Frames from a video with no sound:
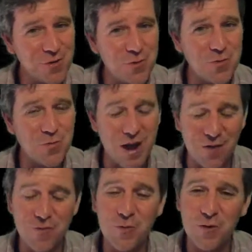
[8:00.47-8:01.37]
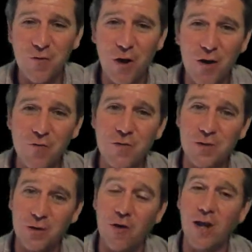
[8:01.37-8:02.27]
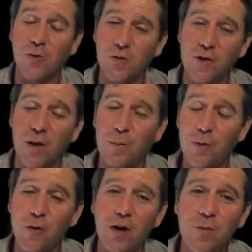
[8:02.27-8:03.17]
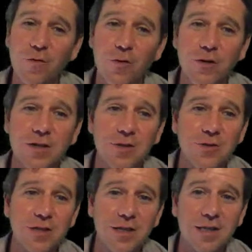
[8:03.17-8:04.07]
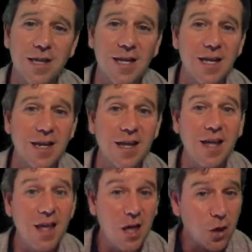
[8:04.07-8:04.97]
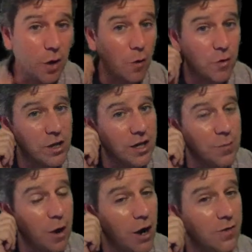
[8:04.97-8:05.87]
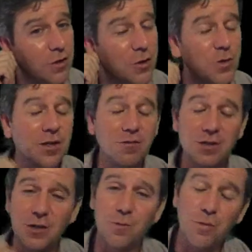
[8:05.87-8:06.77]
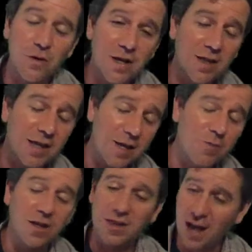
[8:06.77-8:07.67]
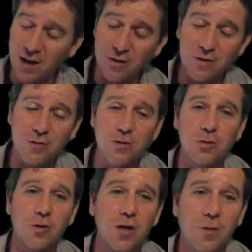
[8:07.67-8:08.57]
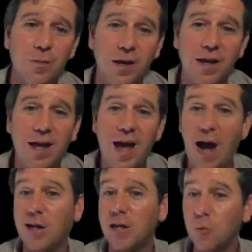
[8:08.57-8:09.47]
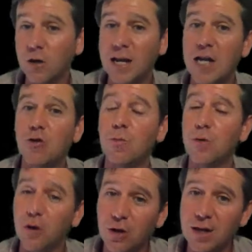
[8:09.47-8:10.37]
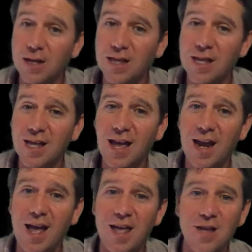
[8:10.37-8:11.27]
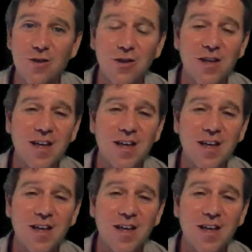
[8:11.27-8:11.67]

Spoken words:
who many of you will have heard of, he was a graduate of our program, of course, at UCSD, and originally the Human Genome Project team, the Tiger Consortium, and actually worked intramurally at the NIH